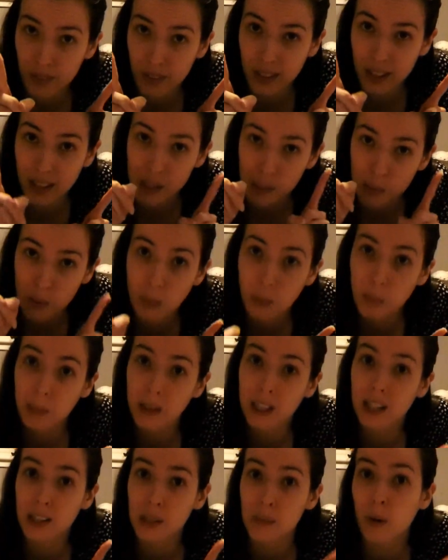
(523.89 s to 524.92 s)
I think
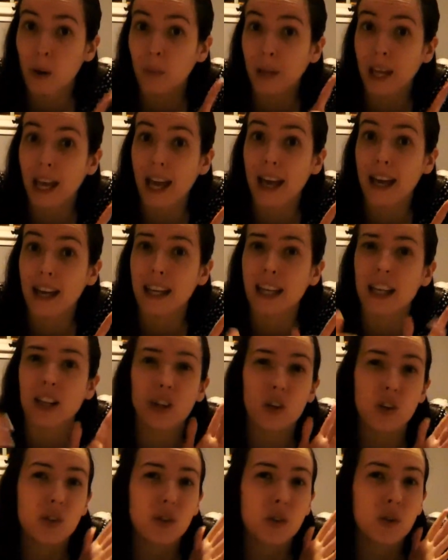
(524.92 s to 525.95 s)
that's probably it. He
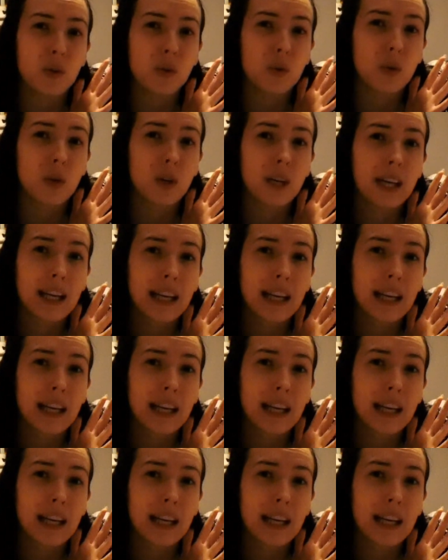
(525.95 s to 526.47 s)
looks too